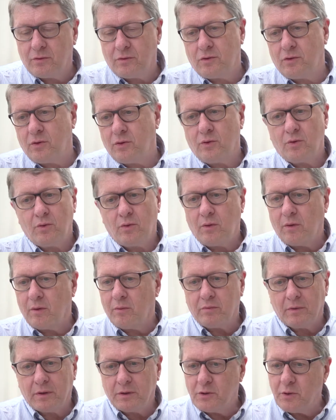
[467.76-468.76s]

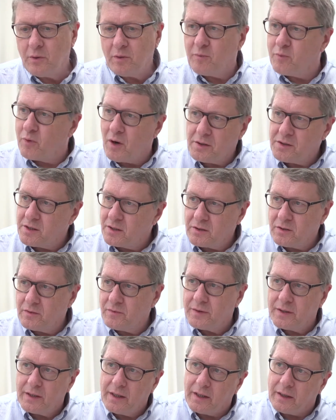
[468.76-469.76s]
to do a project
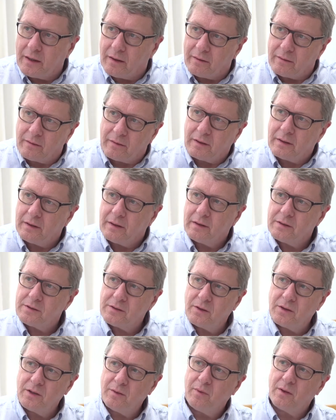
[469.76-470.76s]
over there.
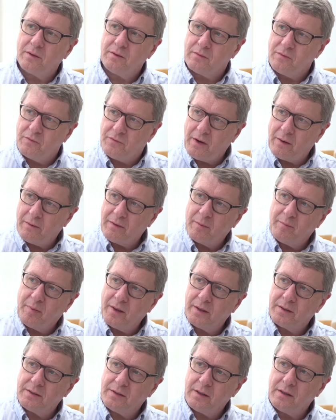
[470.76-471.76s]
So you want
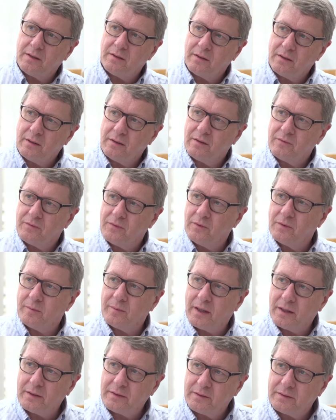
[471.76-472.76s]
variability in the
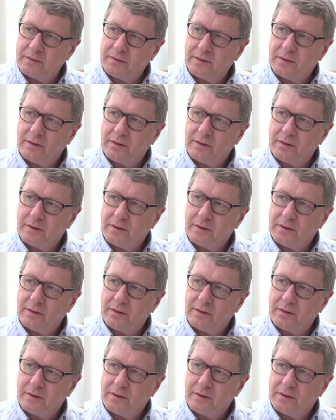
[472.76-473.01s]
format.